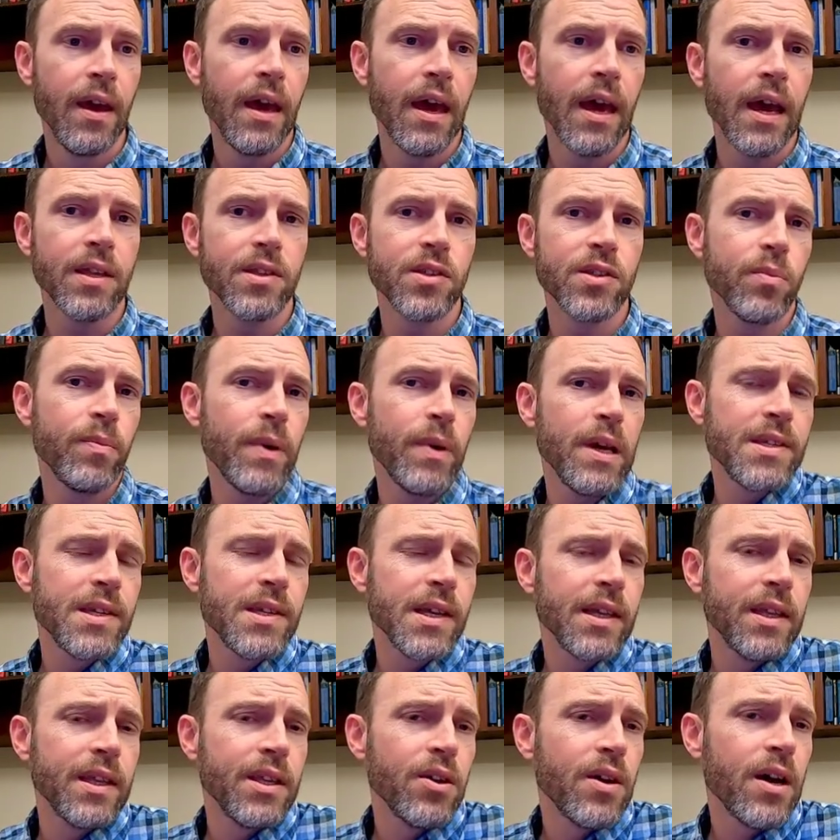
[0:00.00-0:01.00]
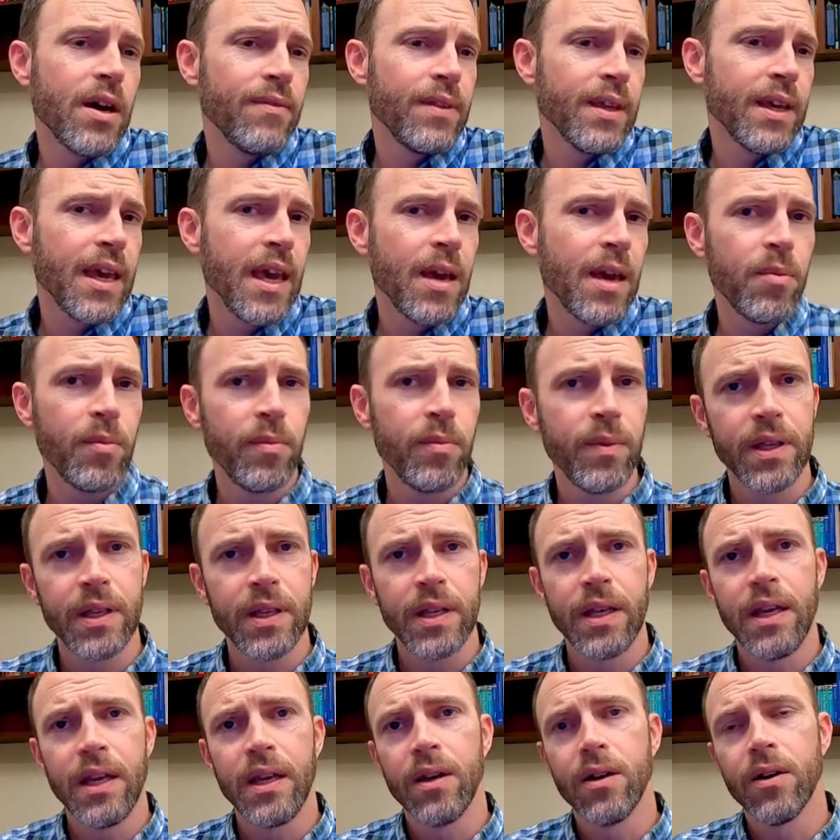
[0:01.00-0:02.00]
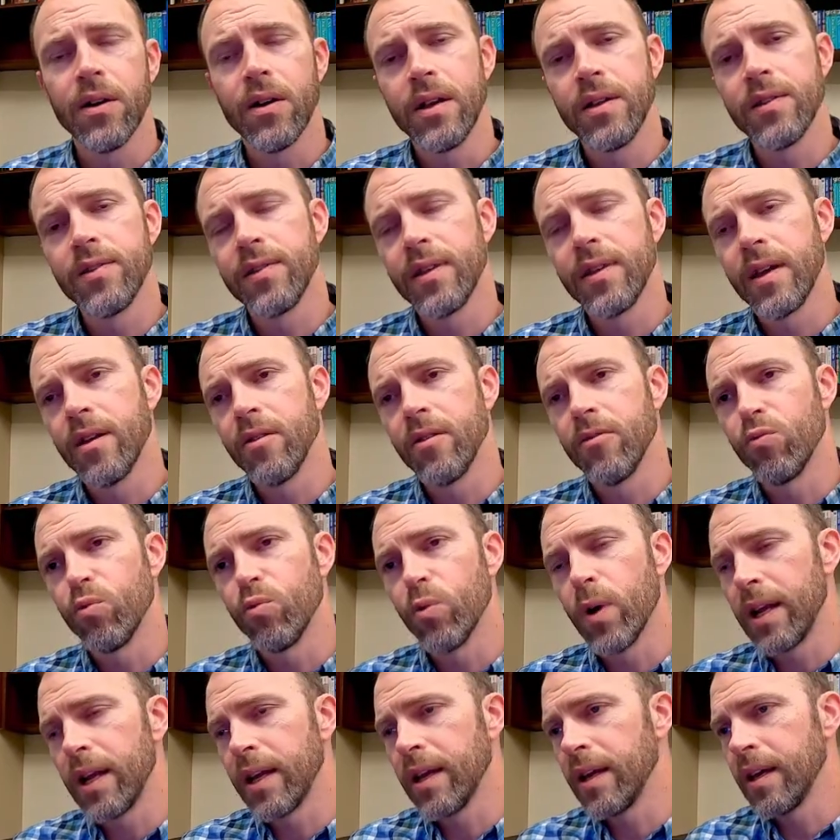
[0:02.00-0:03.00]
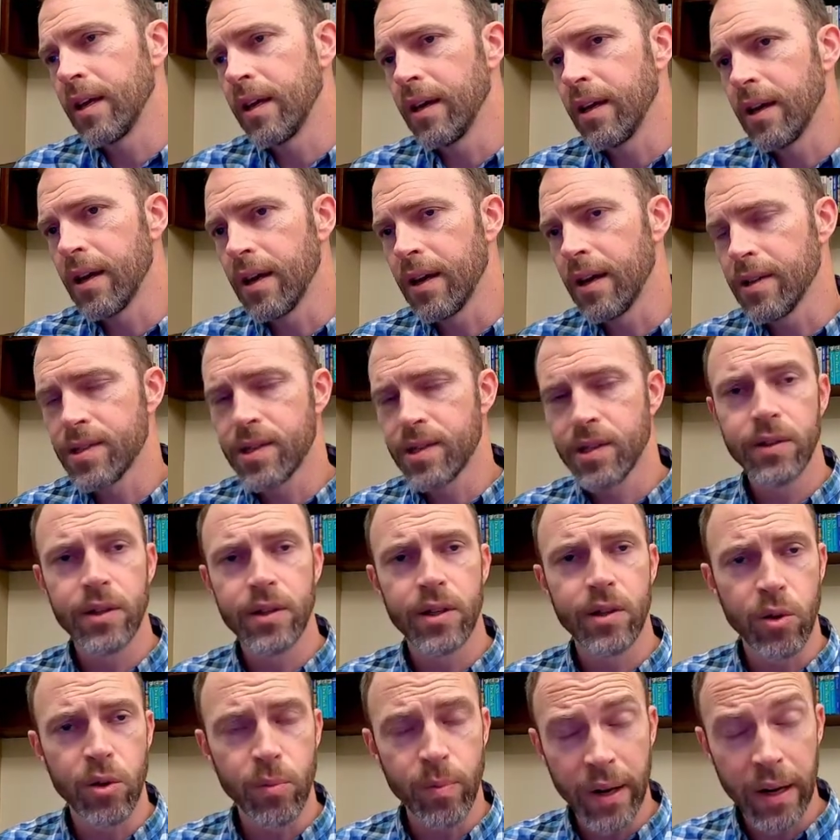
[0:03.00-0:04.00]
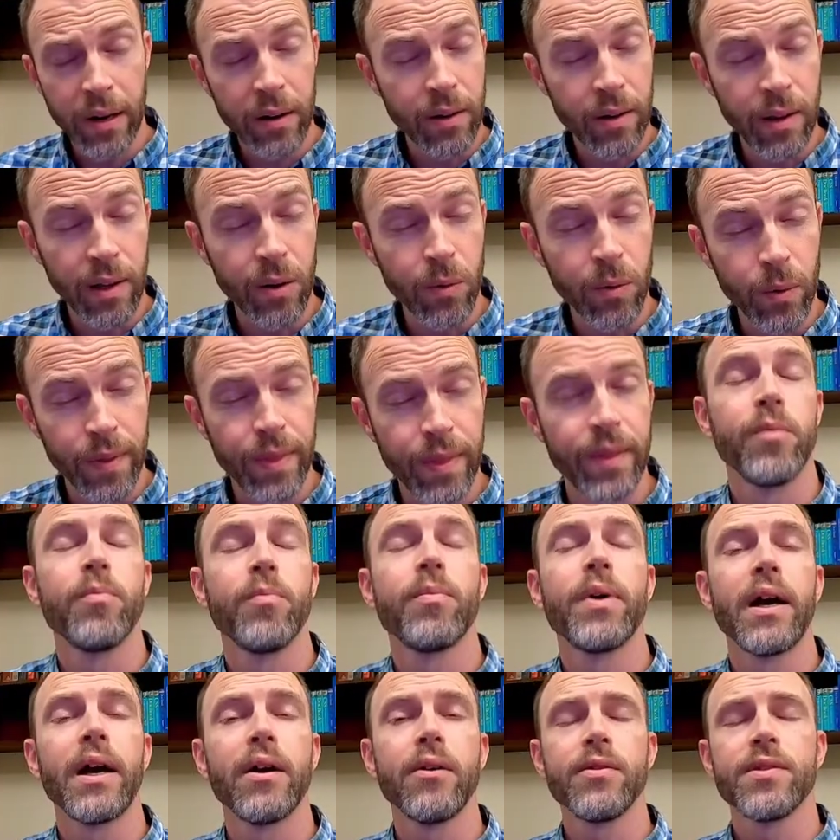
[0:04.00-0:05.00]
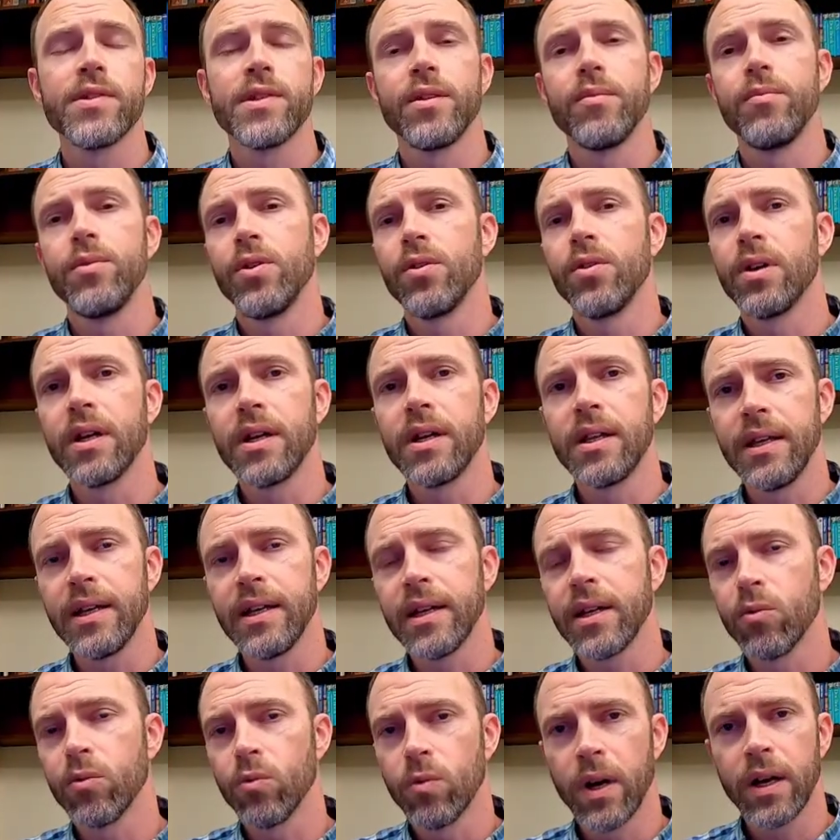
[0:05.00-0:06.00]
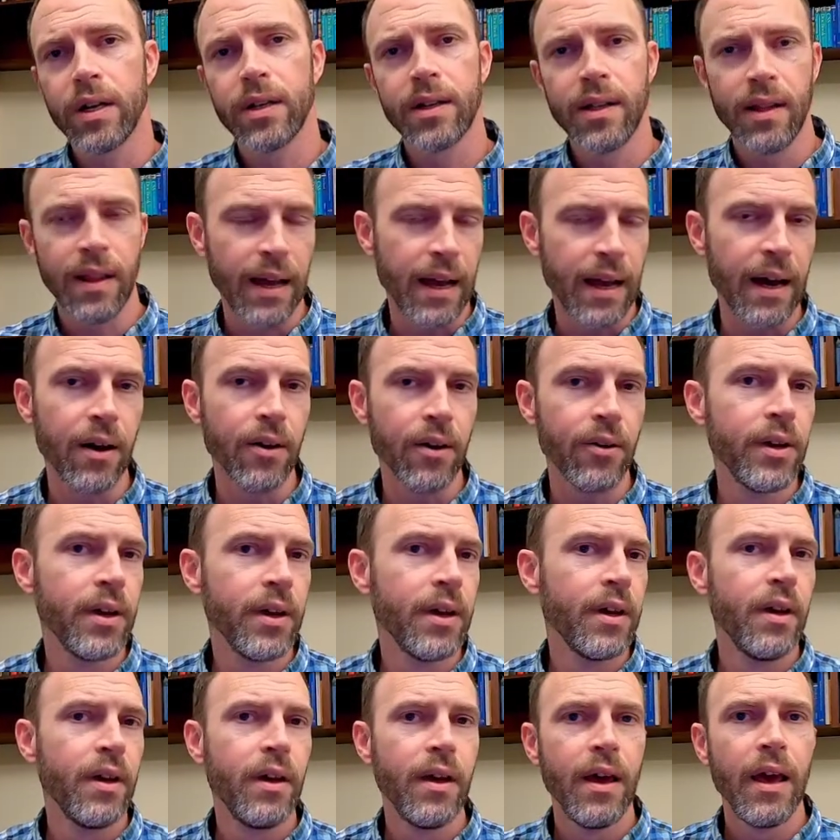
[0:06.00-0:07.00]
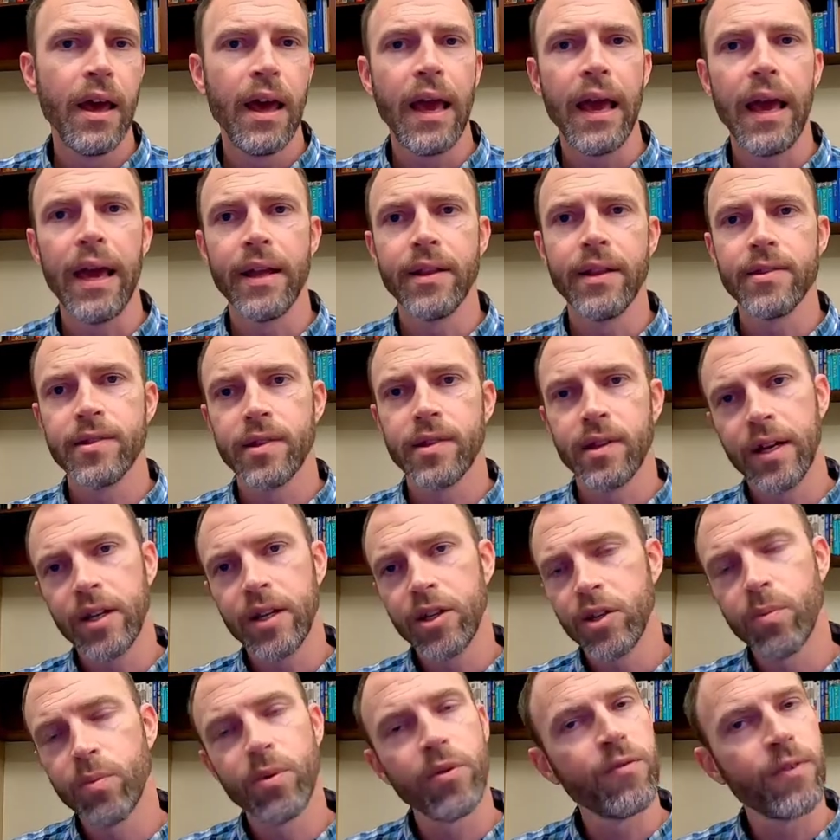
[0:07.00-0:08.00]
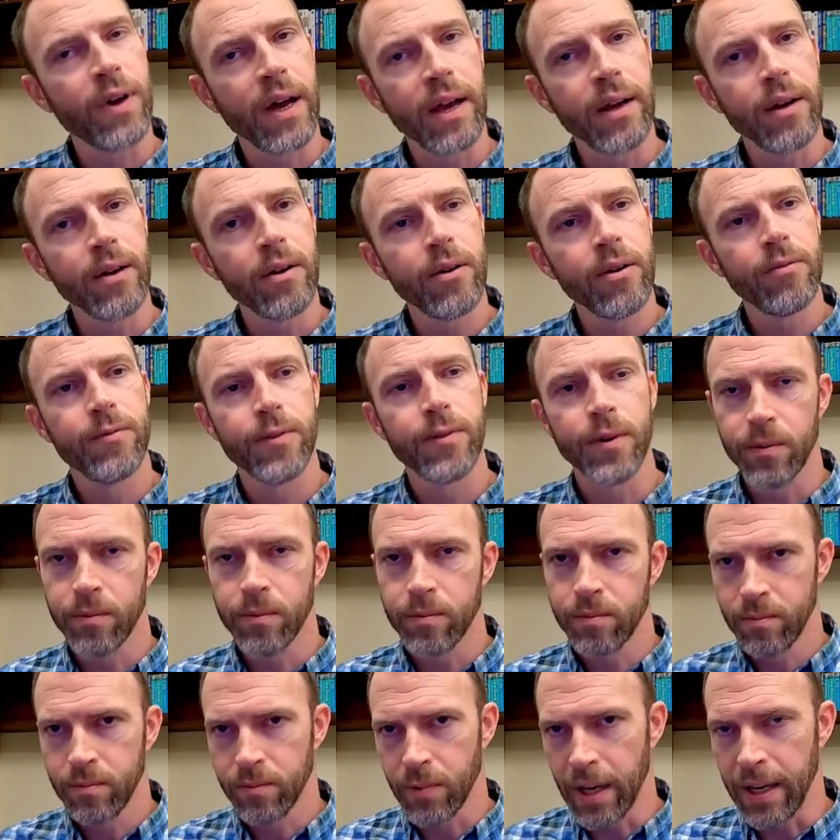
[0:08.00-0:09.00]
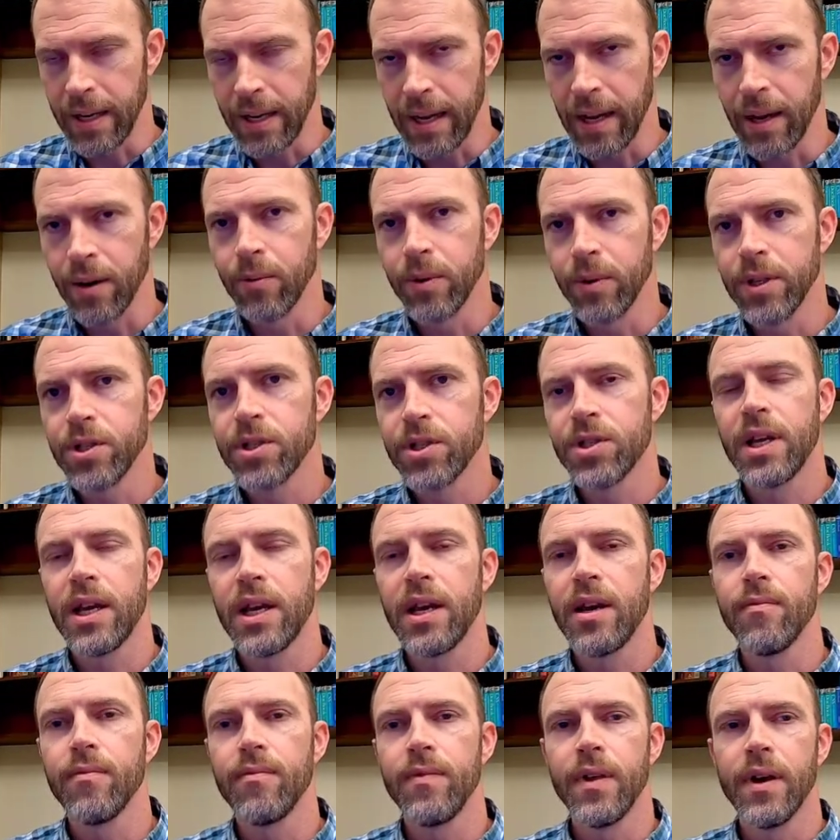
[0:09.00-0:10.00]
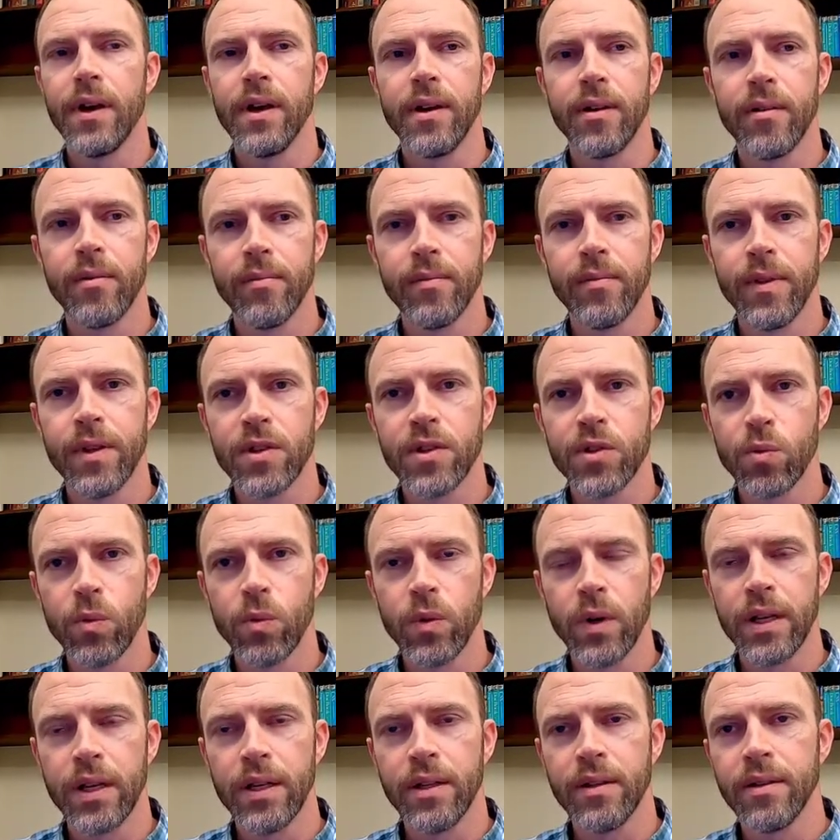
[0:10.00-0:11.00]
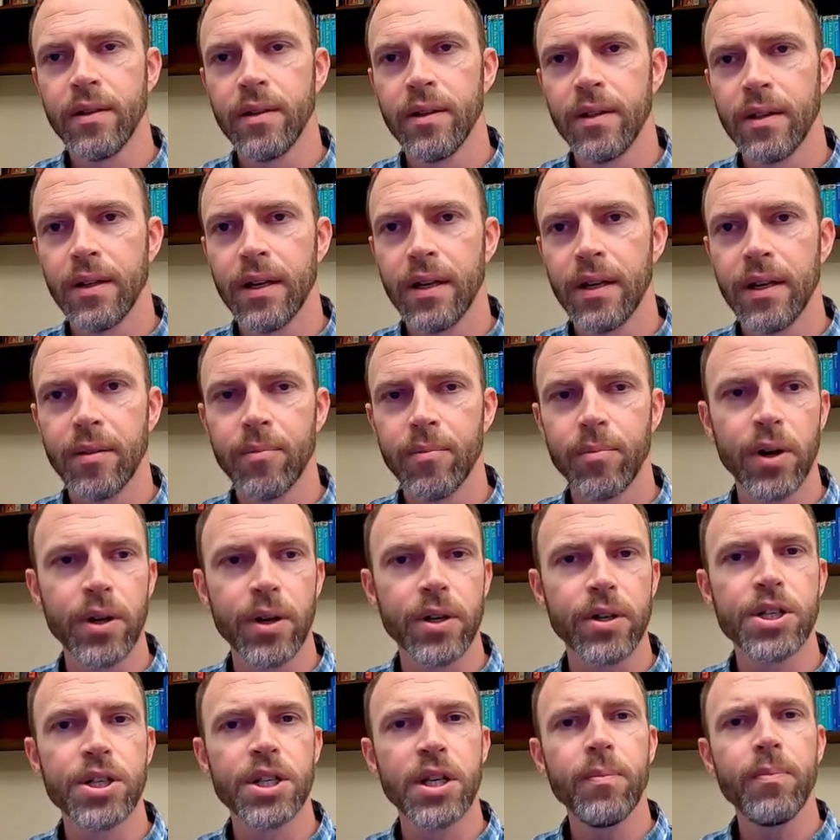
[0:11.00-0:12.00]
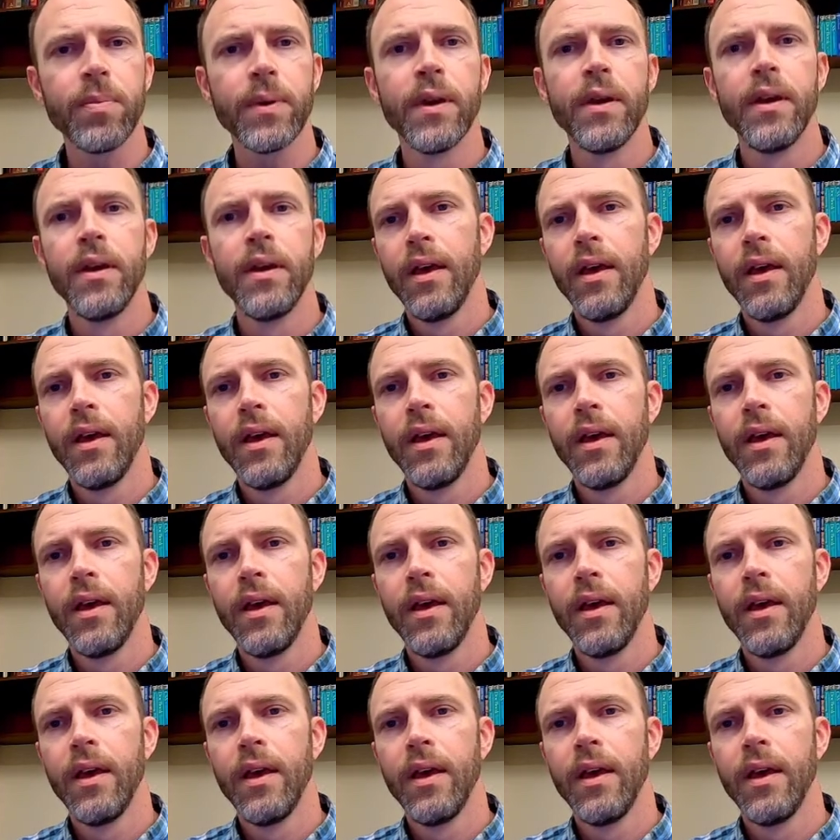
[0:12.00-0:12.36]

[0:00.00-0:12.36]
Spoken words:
And so basically you have the capability here, instead of running serial or parallel within Pyrosim, you can click Run Cloud and select your provider. For right now, we just have this one partnership.